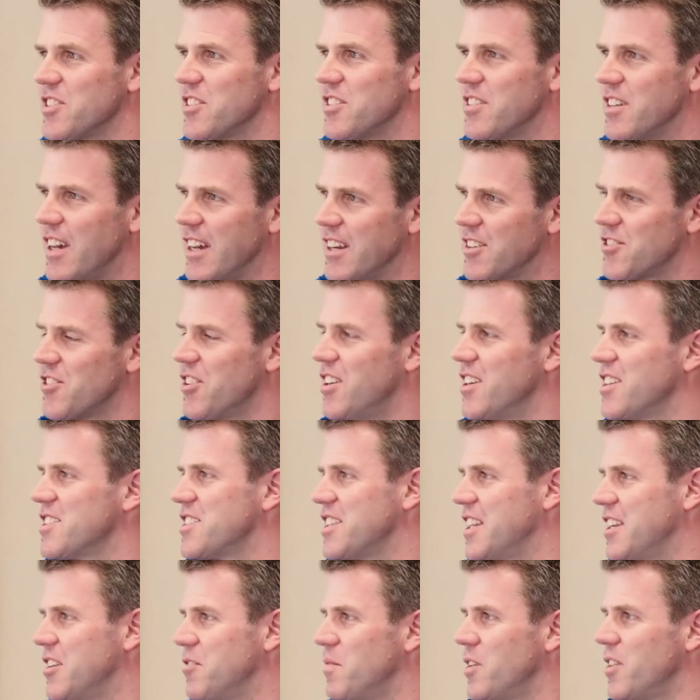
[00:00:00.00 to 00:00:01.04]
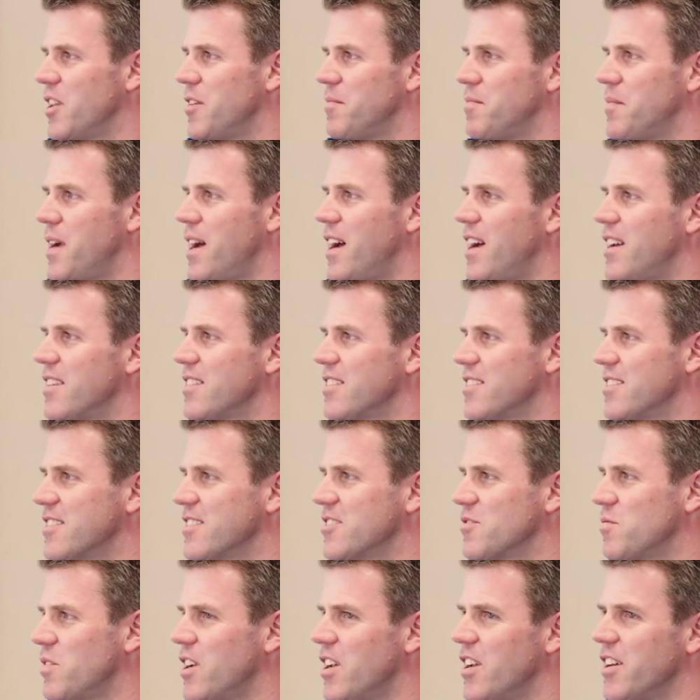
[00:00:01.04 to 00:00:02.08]
and, and try and send them on that path
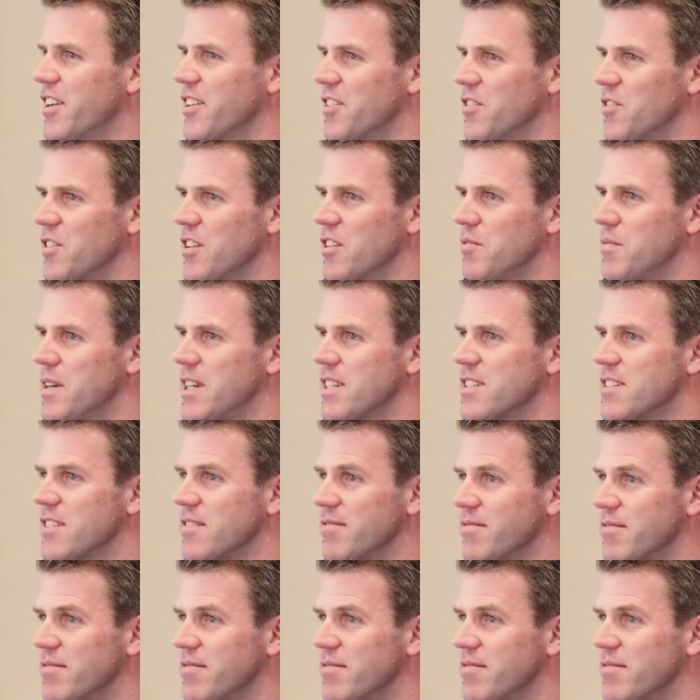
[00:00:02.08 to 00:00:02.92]
is what I like doing the best.